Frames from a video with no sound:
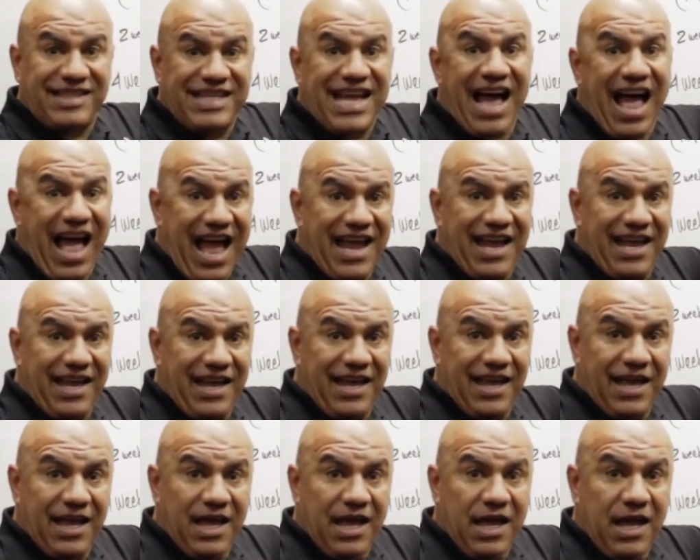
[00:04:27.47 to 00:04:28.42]
guy,
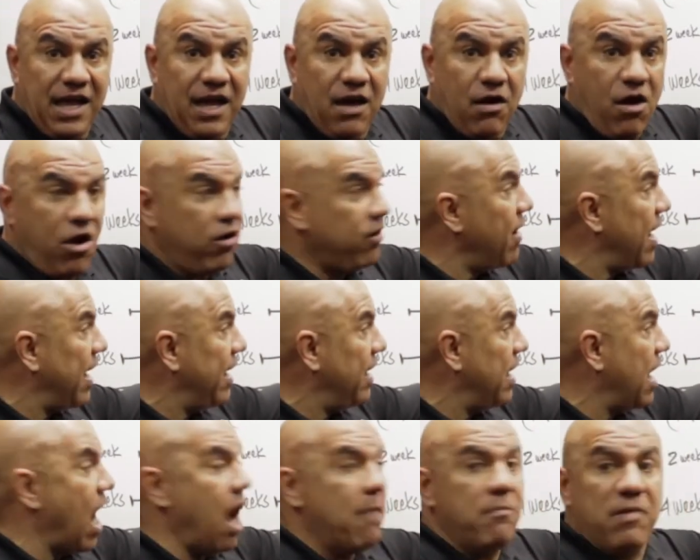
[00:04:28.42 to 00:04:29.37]
all
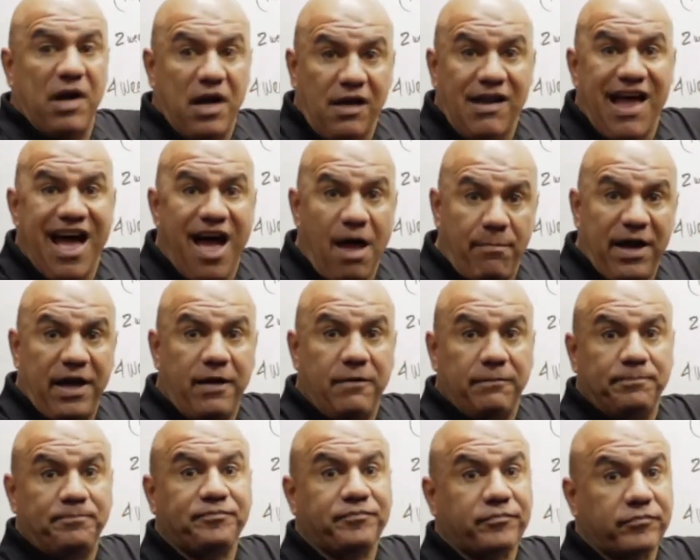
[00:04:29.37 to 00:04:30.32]
right, I'm gonna lob it
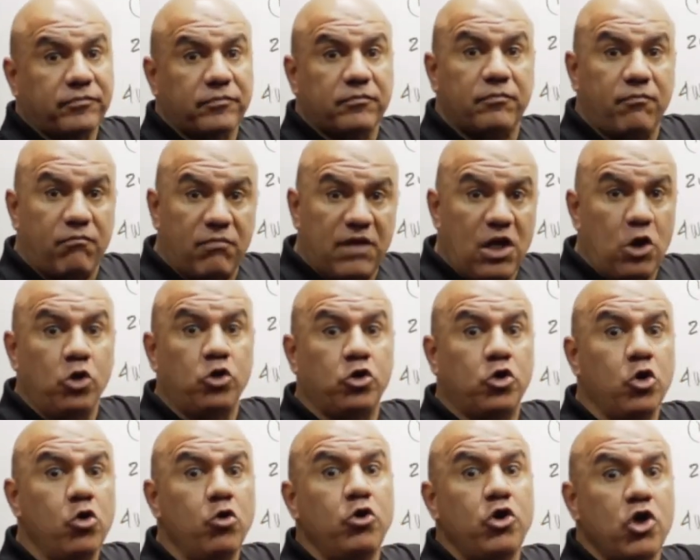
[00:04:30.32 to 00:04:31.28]

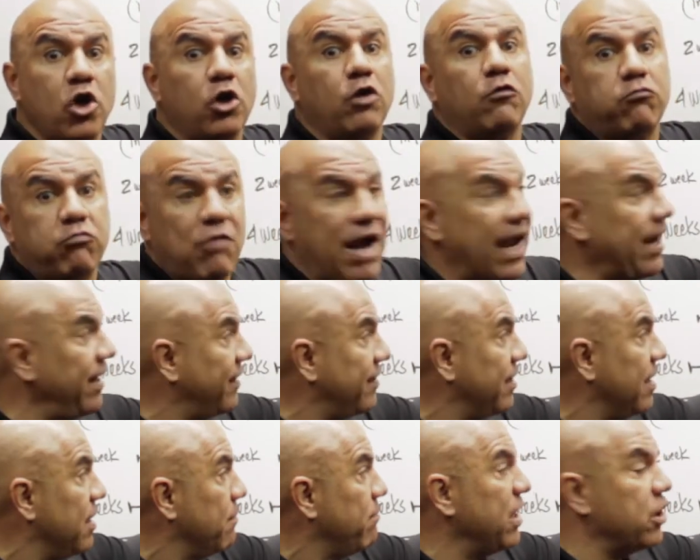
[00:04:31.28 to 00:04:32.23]
to your right
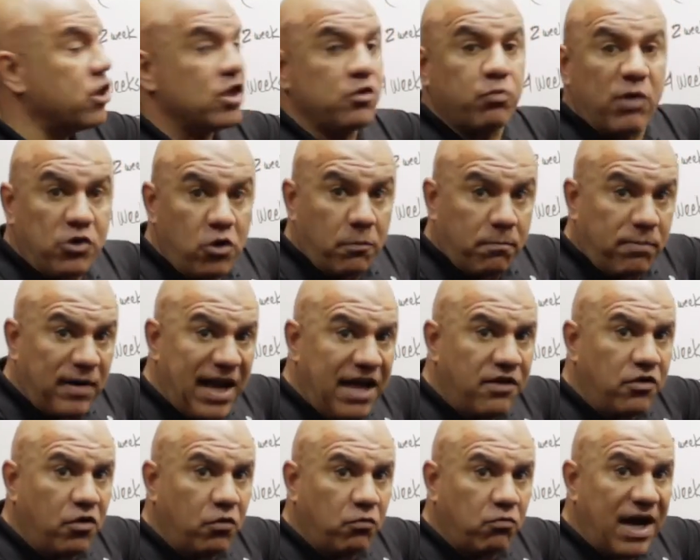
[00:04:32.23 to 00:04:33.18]
because when you
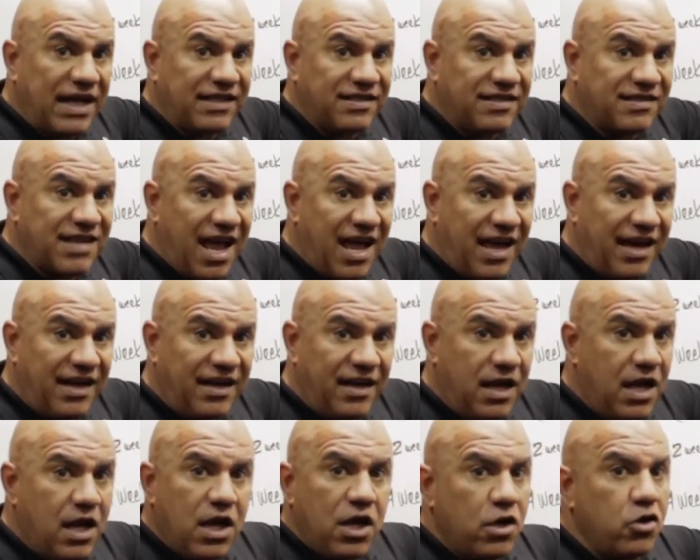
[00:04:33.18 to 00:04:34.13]
plant your right side,
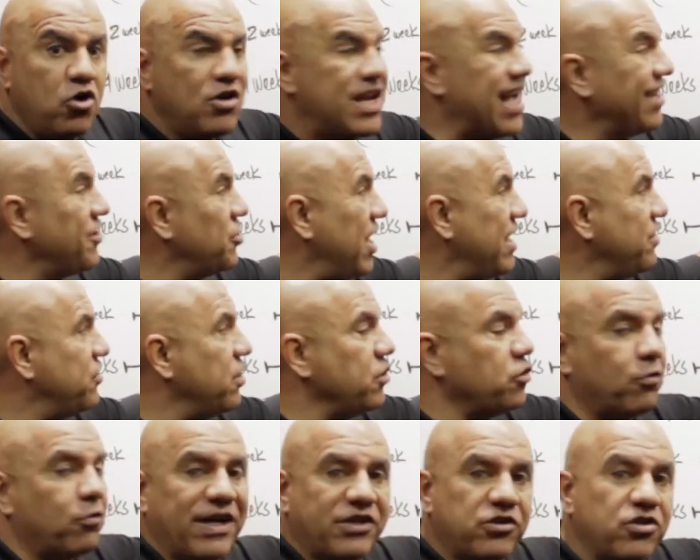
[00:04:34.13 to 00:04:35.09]
you're not changing
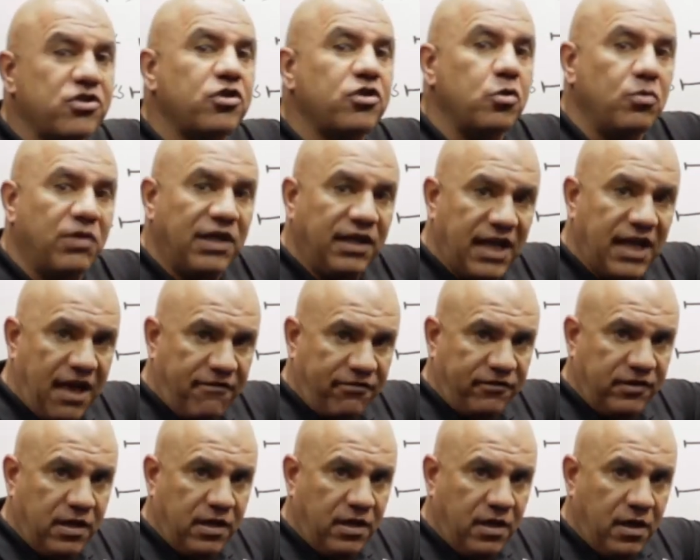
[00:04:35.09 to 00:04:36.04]
directions to the
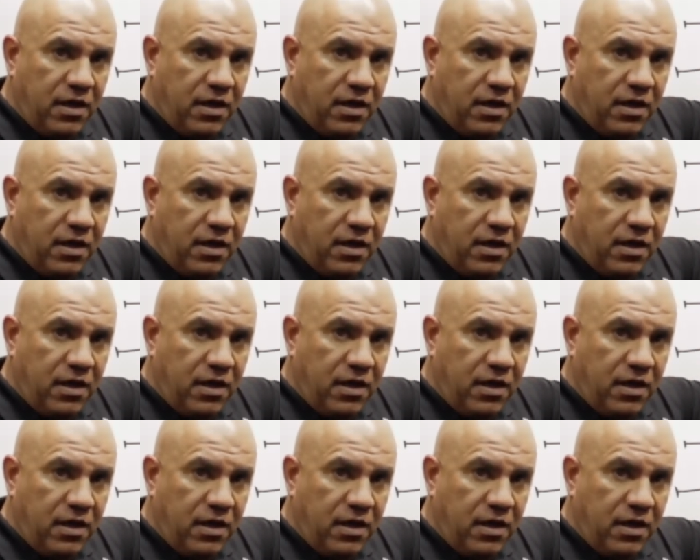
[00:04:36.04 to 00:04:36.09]
left.